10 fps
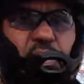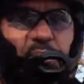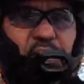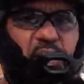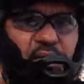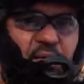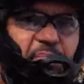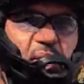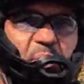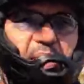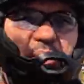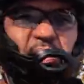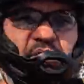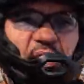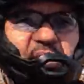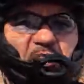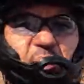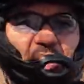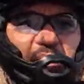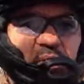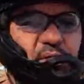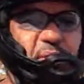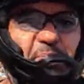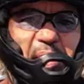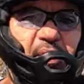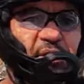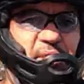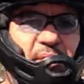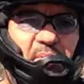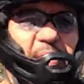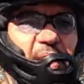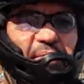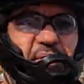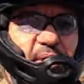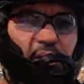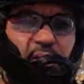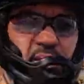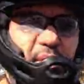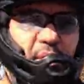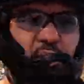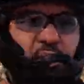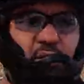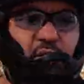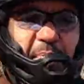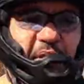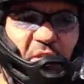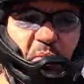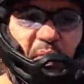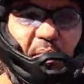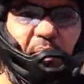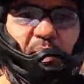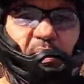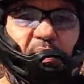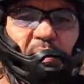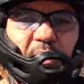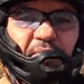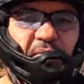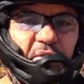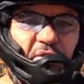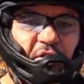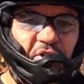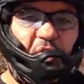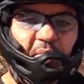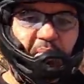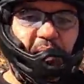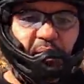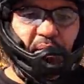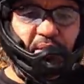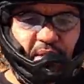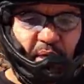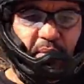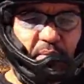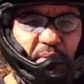but it is a big wheel, it is a heavy wheel. It's probably just a little heavier than the suspension wheel for the Sherman, but still.